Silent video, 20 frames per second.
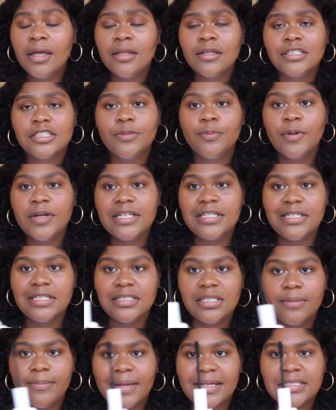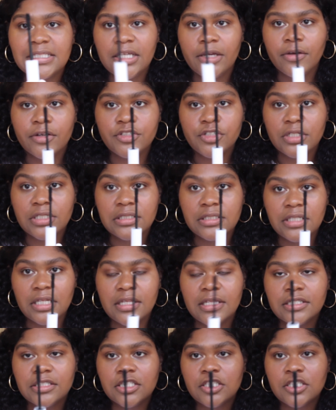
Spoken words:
It's a pretty decent mascara. As you can see, this